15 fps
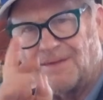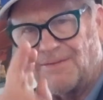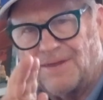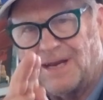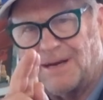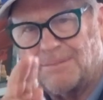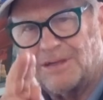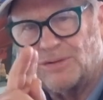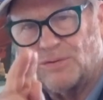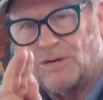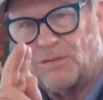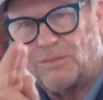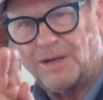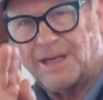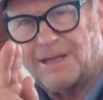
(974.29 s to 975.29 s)
Then I'm going to do
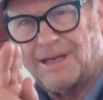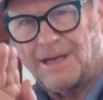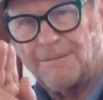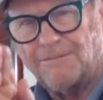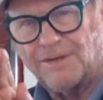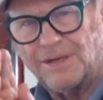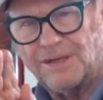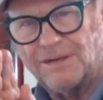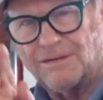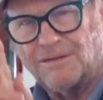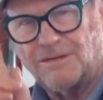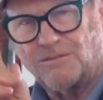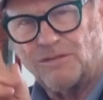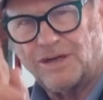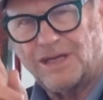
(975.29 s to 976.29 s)
a recap
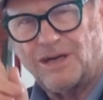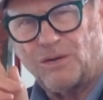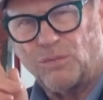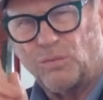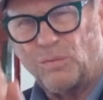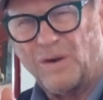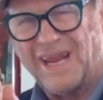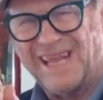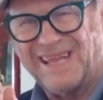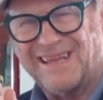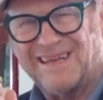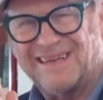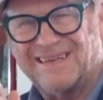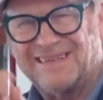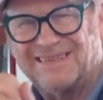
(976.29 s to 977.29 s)
video, and we're going to
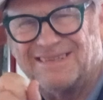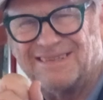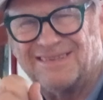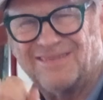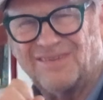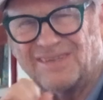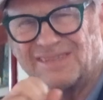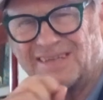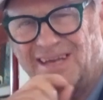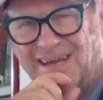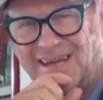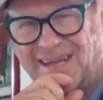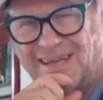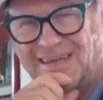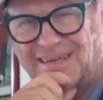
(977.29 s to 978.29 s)
rank this
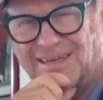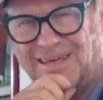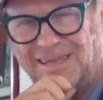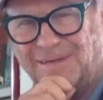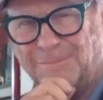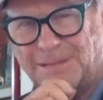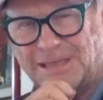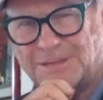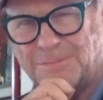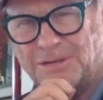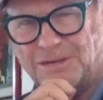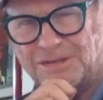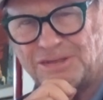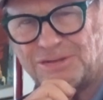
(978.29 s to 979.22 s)
guy in baseball